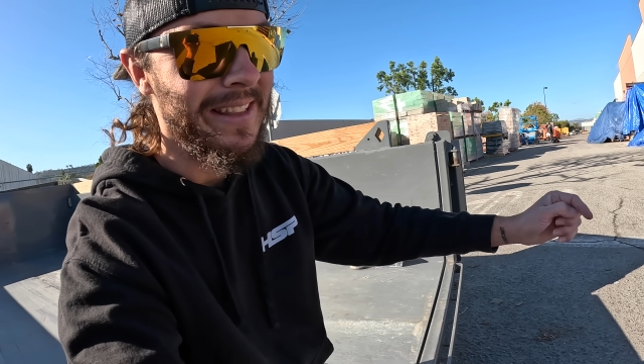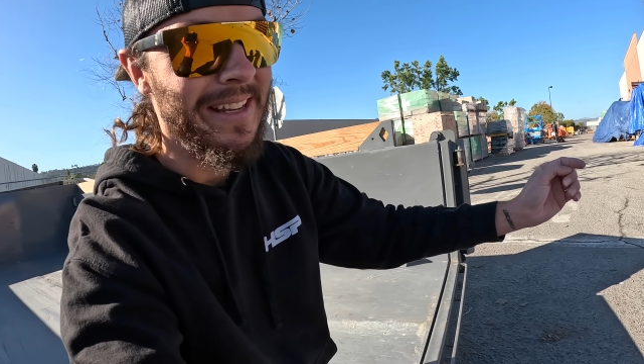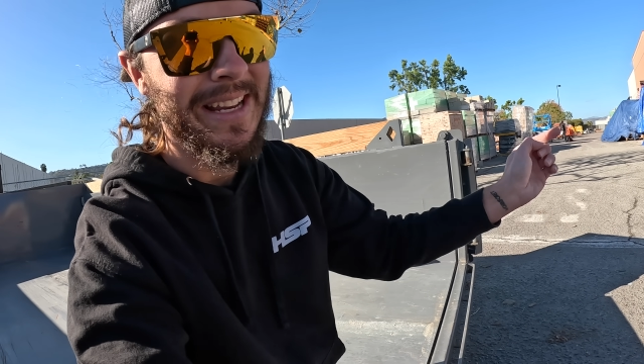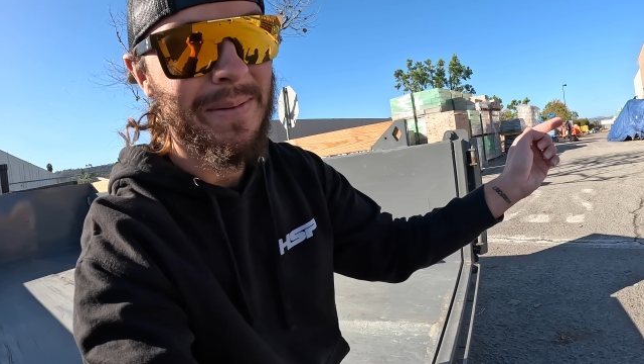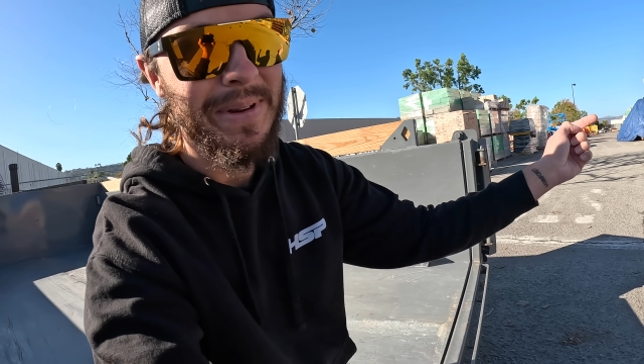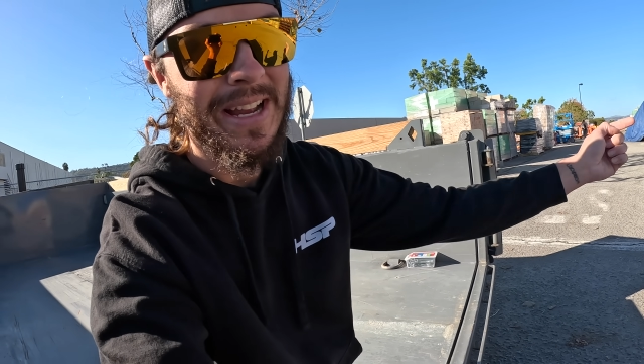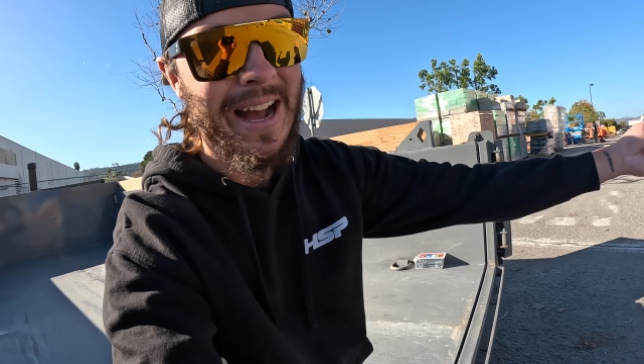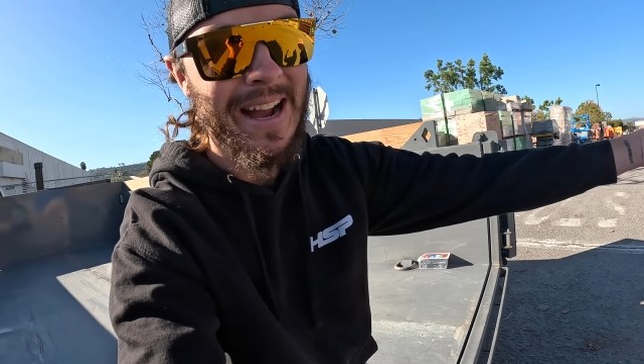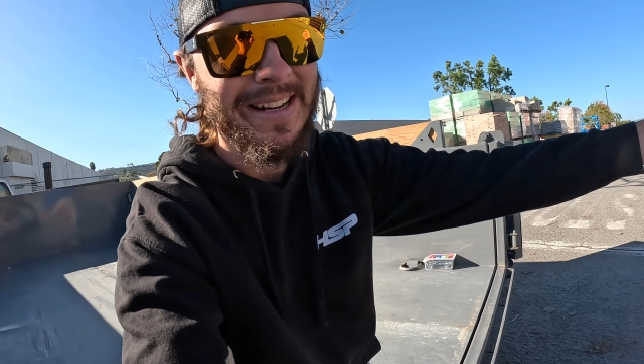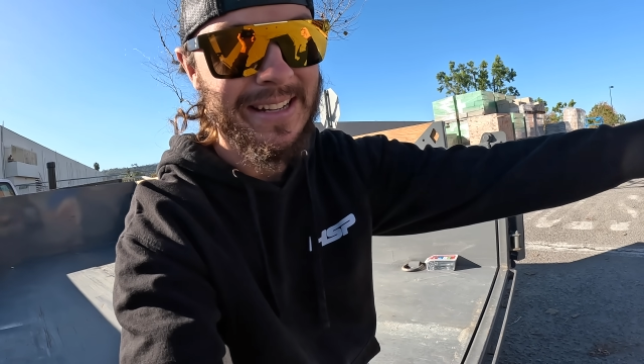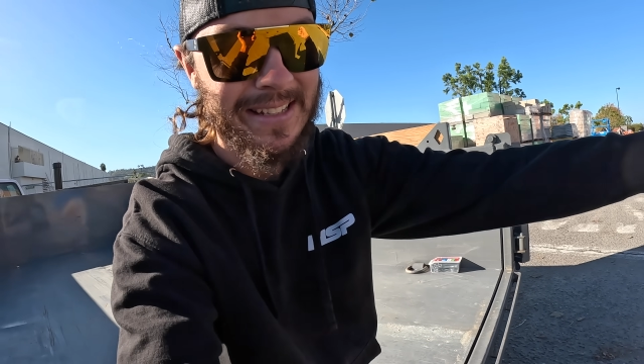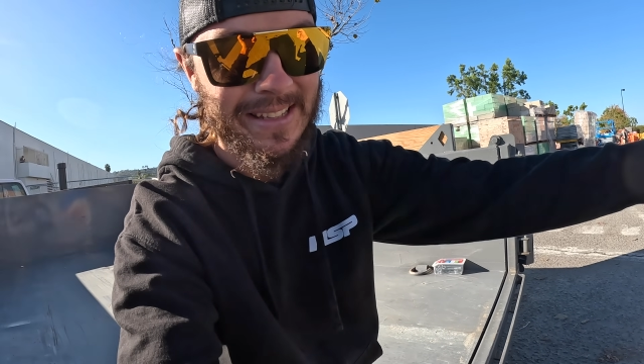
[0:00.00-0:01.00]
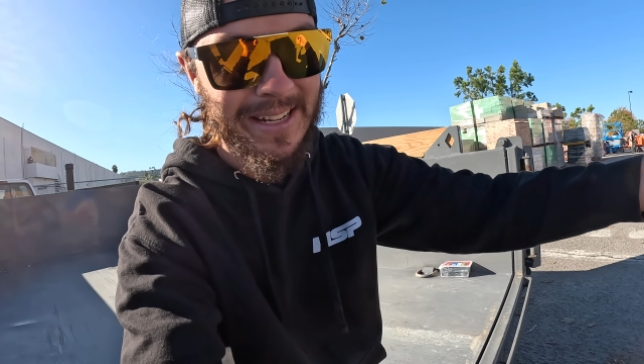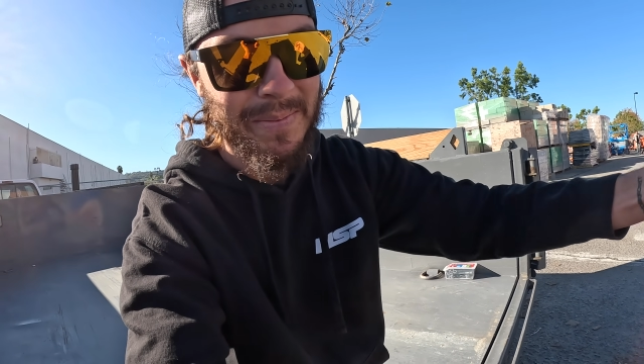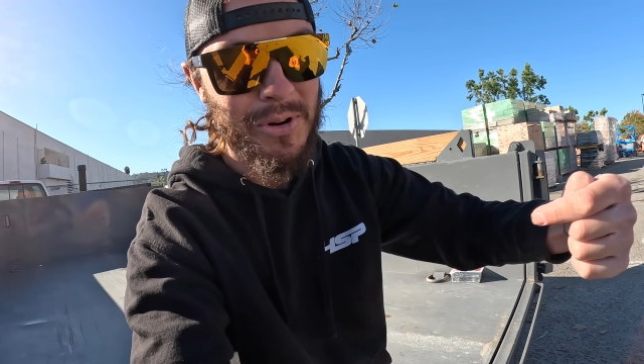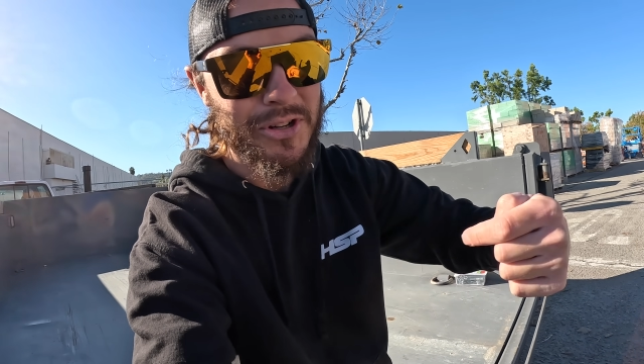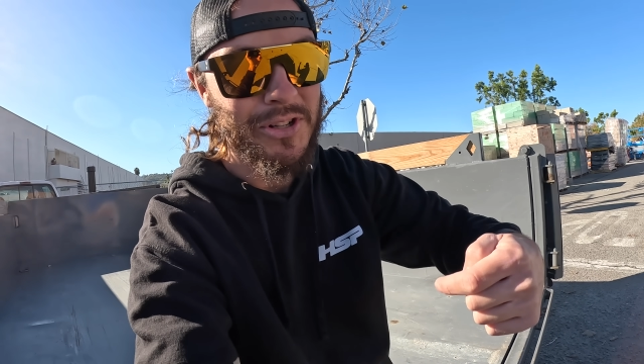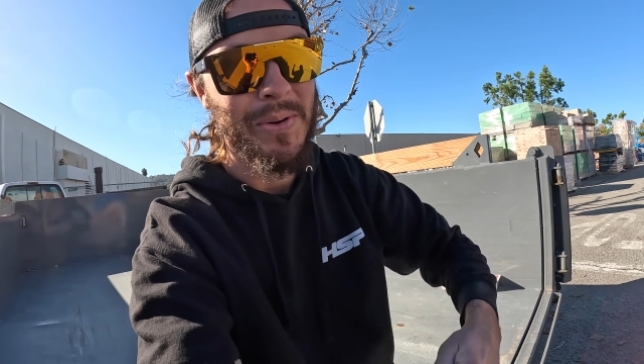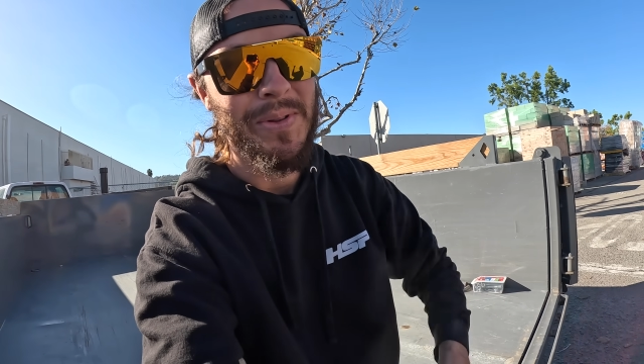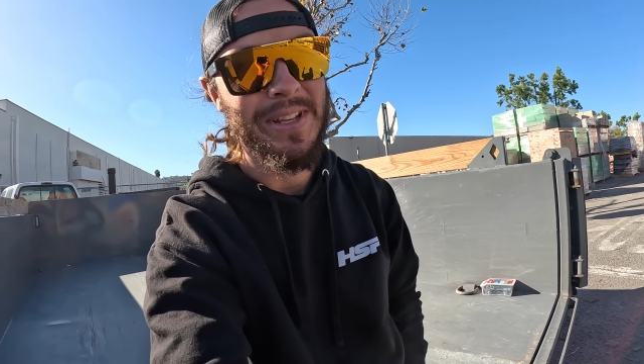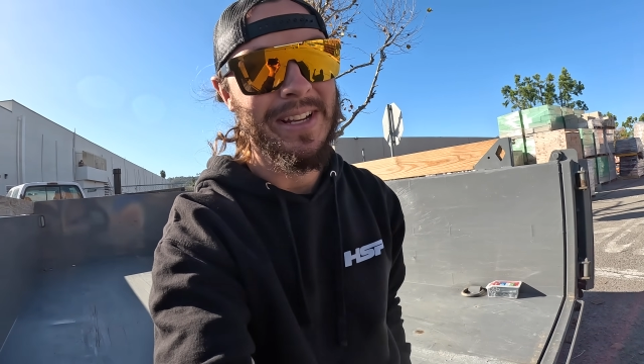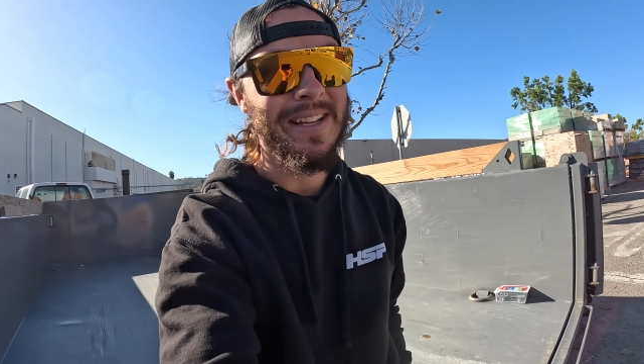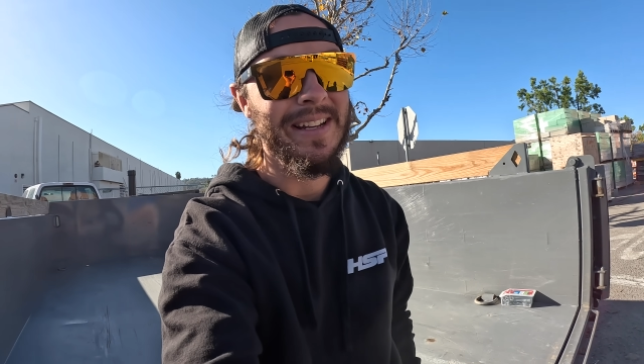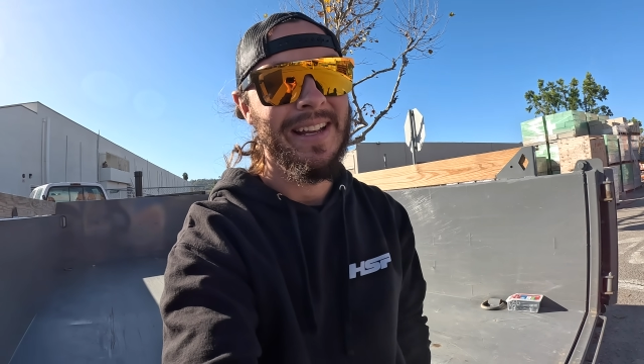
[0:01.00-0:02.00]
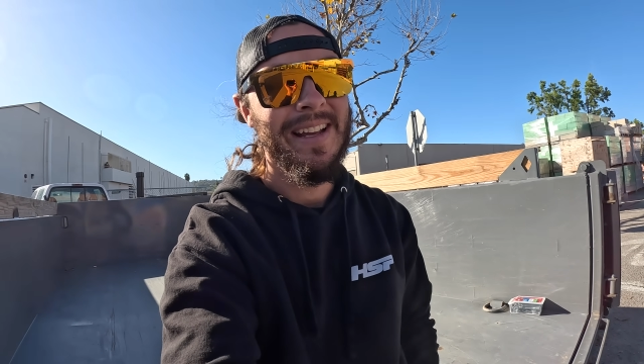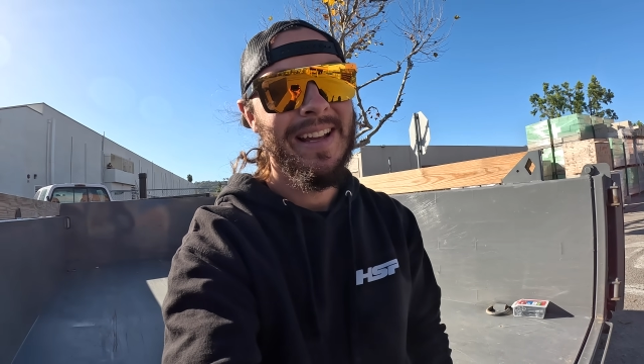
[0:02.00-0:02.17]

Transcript: they get behind it and they can push the whole thing in.